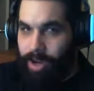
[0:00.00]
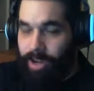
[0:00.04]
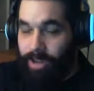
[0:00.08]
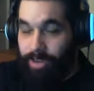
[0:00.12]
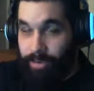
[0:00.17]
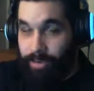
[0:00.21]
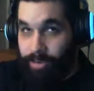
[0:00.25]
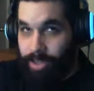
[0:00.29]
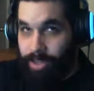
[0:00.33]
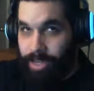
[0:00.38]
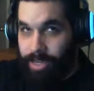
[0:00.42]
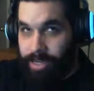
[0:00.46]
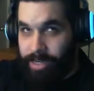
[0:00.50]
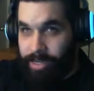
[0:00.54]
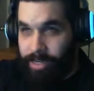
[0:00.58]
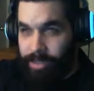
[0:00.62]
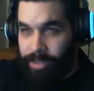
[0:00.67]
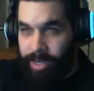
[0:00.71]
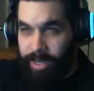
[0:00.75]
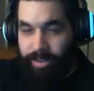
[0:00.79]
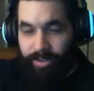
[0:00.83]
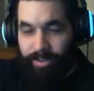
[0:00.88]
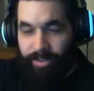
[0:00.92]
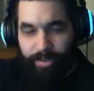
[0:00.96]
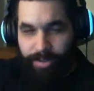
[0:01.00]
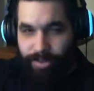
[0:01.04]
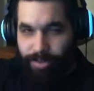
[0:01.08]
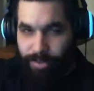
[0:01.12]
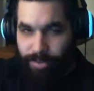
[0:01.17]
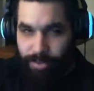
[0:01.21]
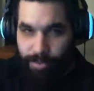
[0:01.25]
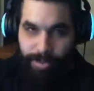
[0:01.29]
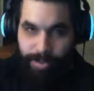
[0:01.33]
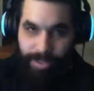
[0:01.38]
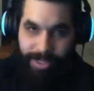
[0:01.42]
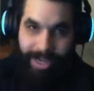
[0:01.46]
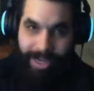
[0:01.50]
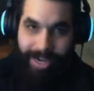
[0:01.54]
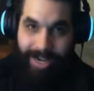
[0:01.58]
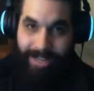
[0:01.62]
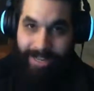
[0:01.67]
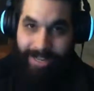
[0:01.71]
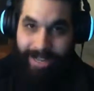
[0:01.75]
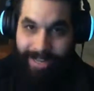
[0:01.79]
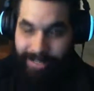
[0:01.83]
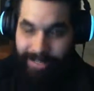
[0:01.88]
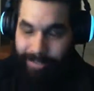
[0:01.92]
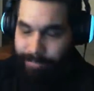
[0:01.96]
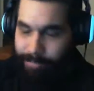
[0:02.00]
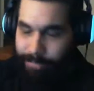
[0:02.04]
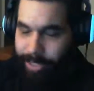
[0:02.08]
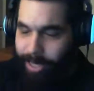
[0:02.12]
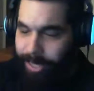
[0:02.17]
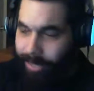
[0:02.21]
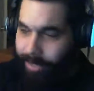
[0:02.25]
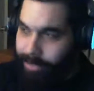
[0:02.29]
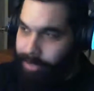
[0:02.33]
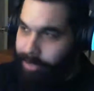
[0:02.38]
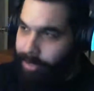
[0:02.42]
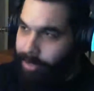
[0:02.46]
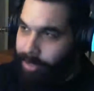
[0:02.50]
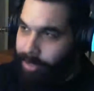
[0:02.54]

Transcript: other than Elder Scrolls that I liked playing.